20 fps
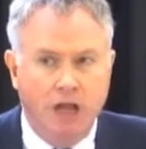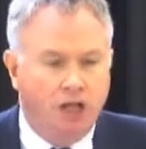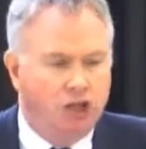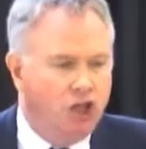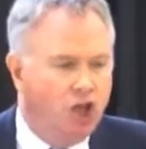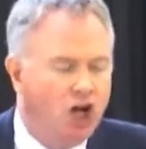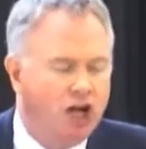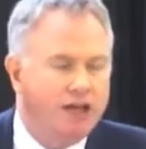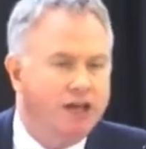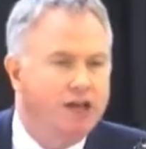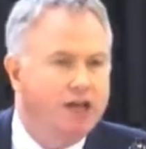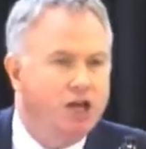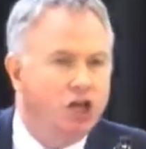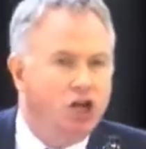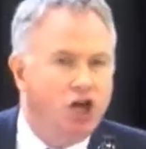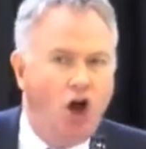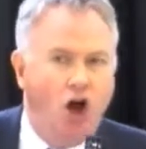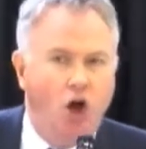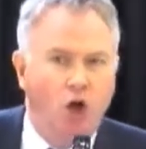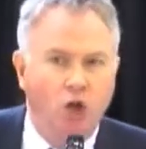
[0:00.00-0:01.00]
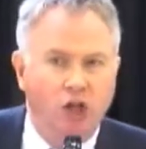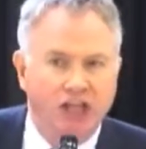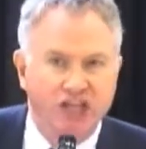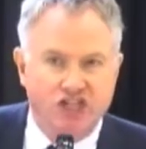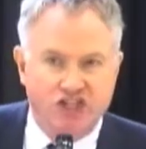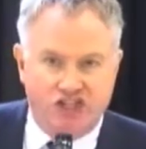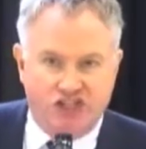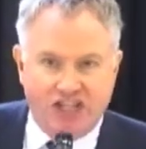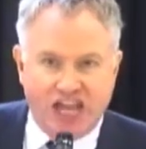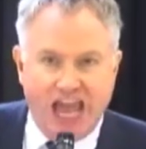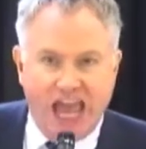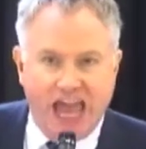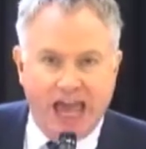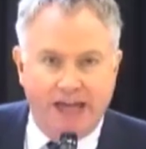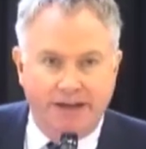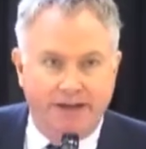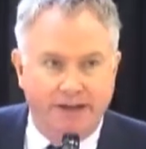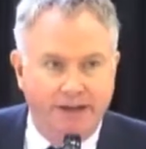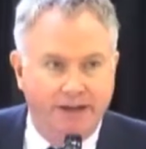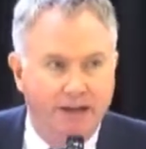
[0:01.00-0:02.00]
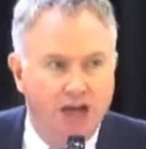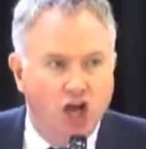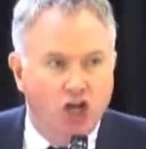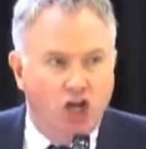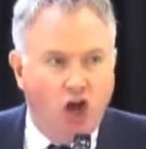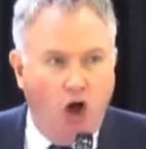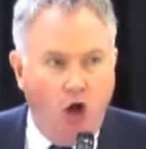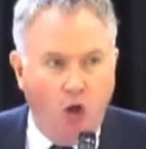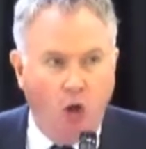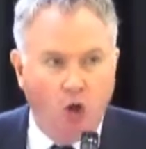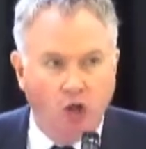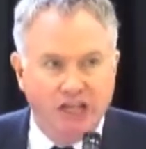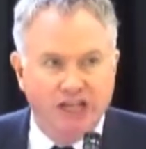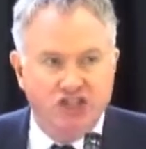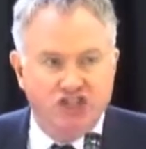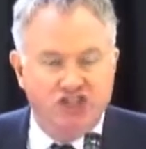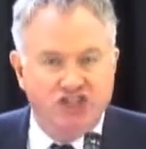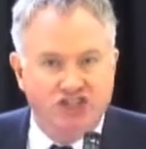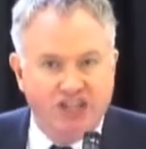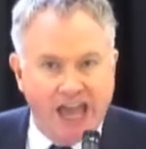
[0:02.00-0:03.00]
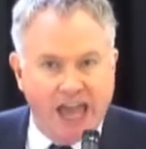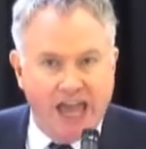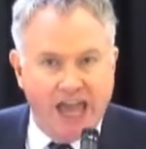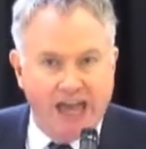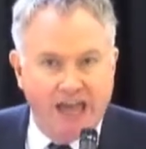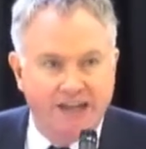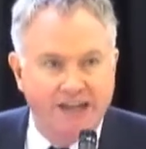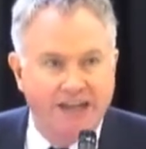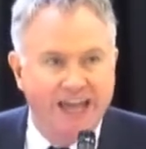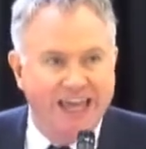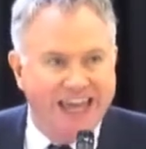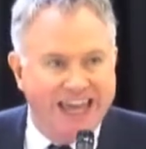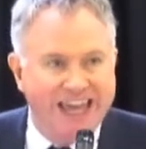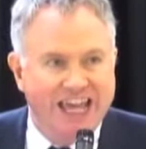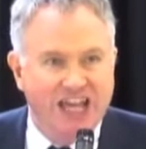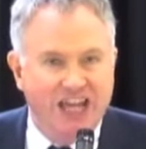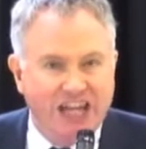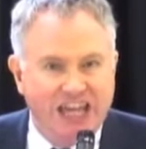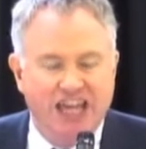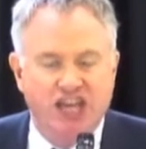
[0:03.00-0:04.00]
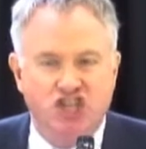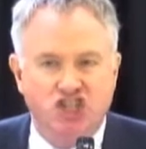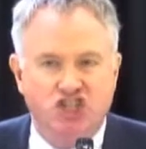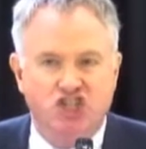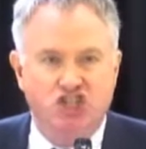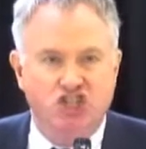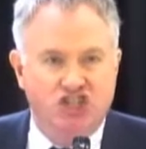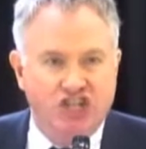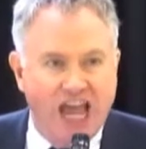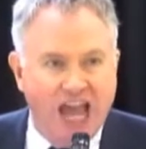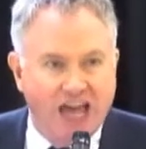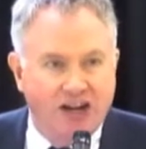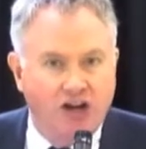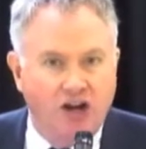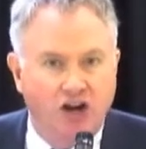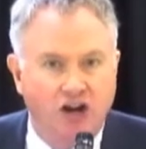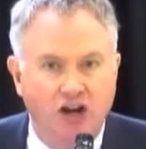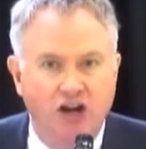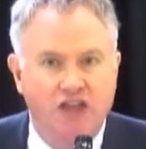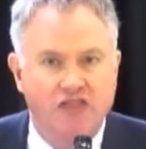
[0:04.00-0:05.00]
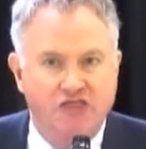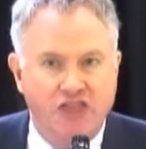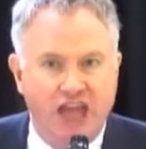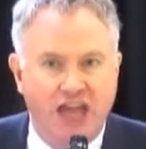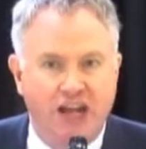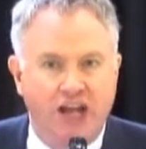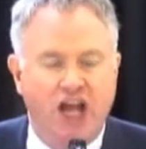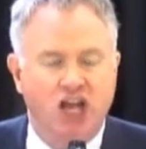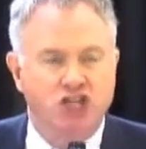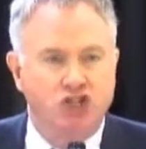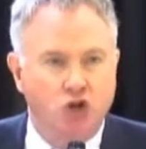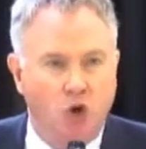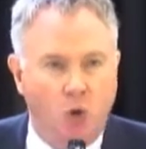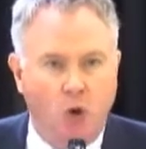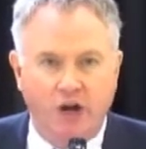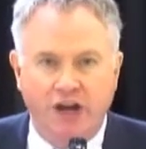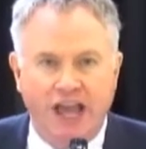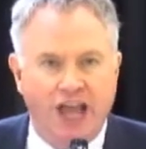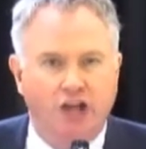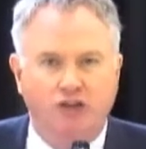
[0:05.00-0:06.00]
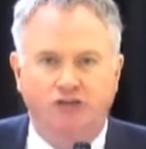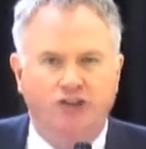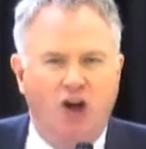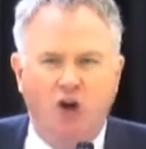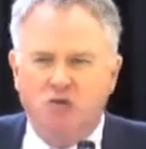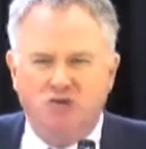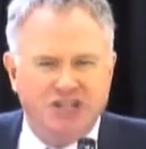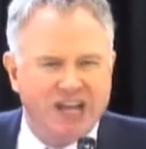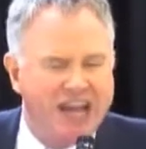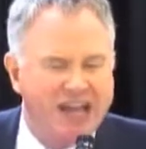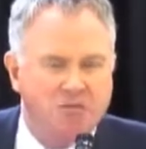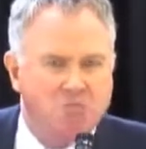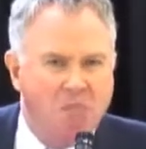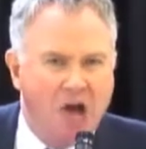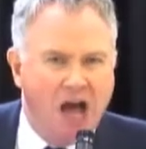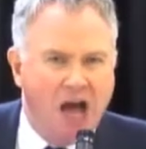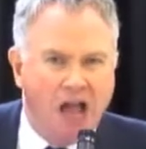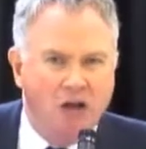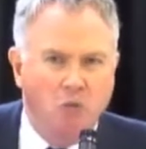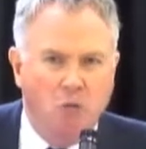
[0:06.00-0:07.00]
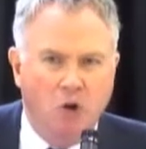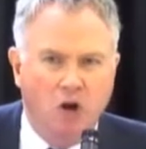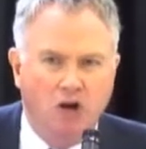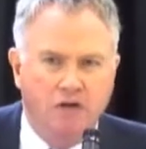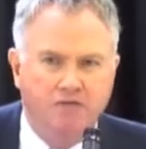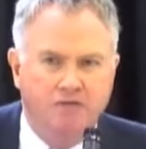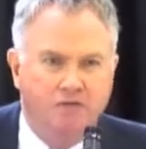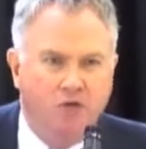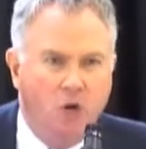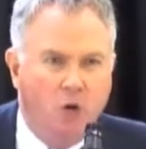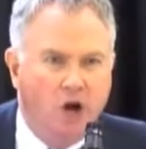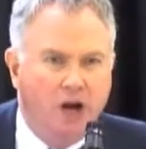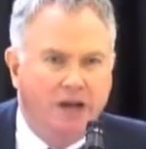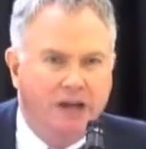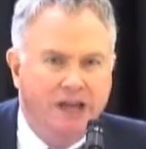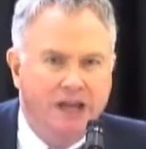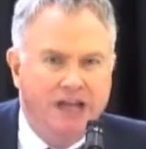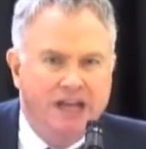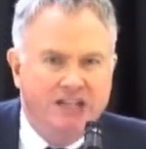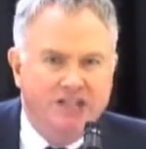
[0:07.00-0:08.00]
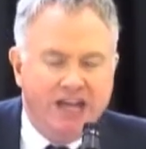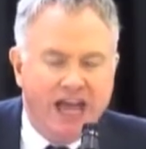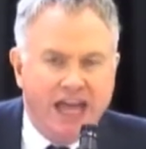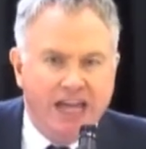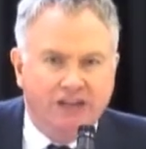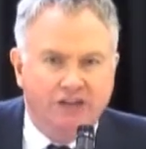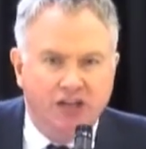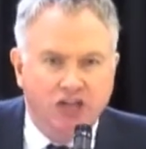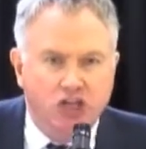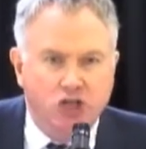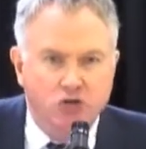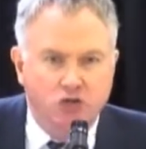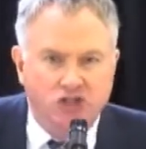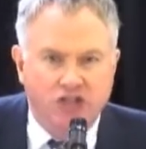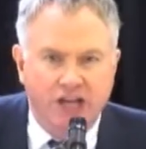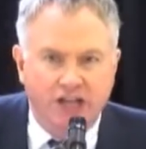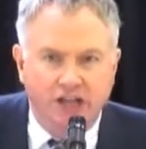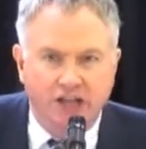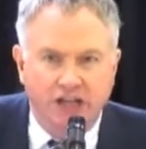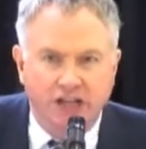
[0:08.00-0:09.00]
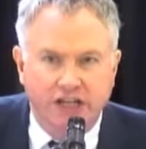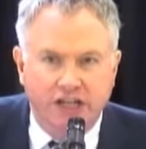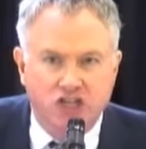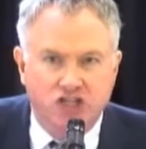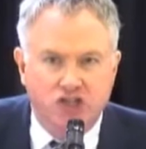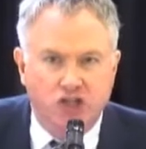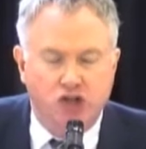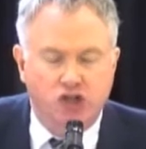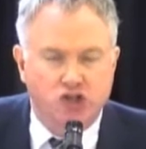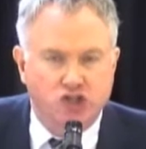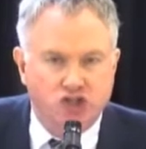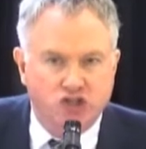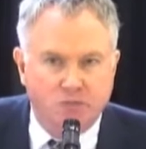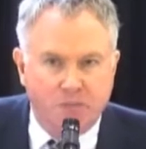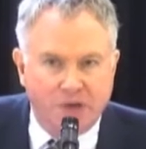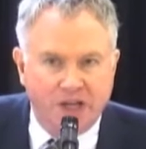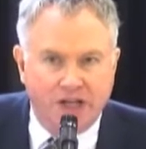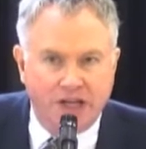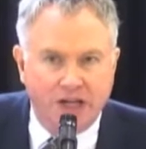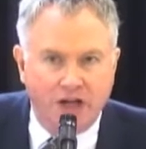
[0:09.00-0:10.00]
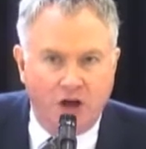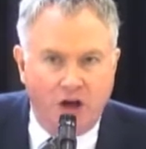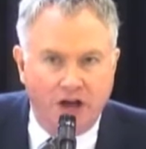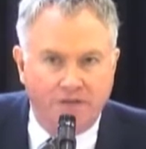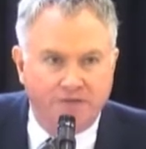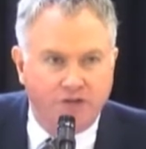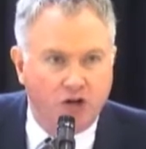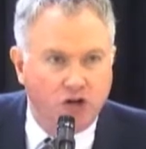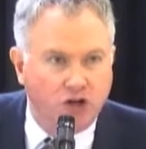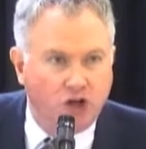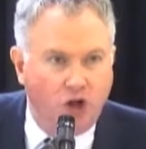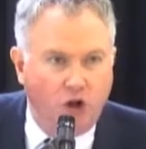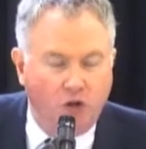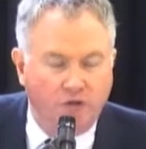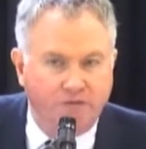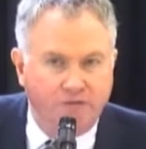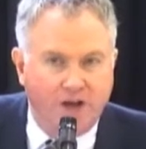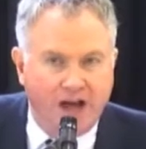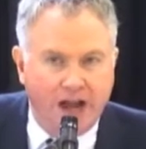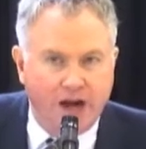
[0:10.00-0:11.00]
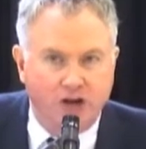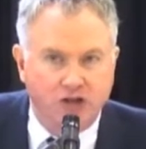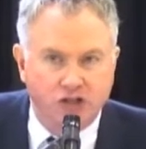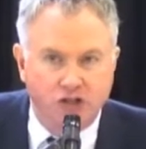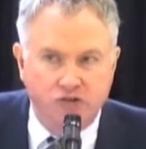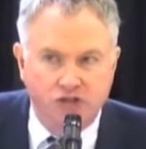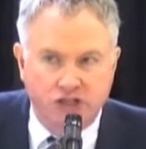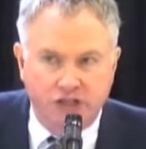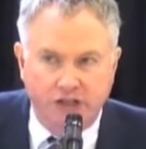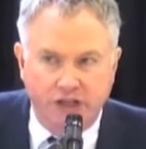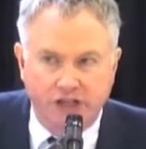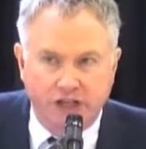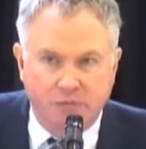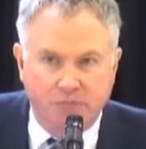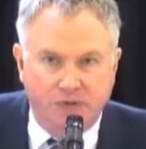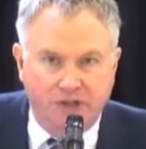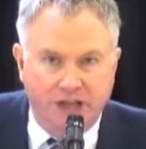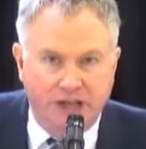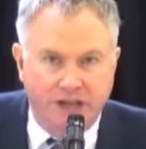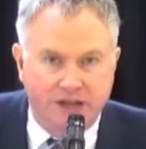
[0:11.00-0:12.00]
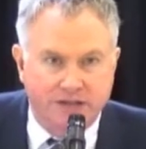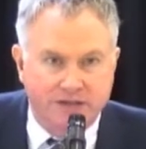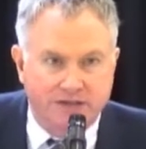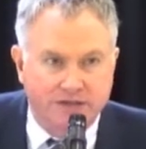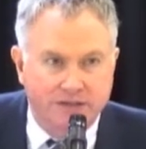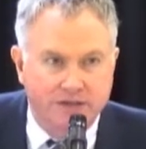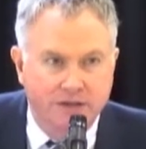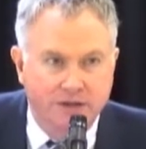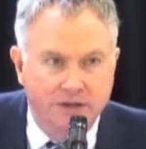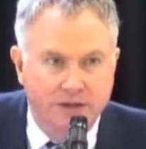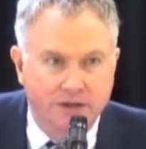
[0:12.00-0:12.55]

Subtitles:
Look, coal is dead. Coal is dead. It is deader than a doornail. Don't take my word for it. Take the utilities that are spinning off their coal-fired utility plants.